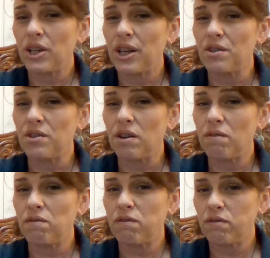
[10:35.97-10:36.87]
It's a
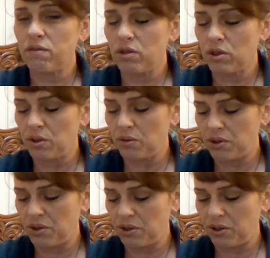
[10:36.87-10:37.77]

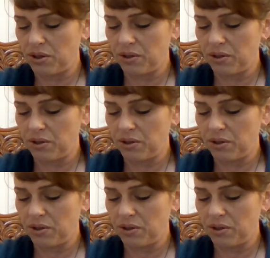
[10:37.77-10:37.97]
fruit.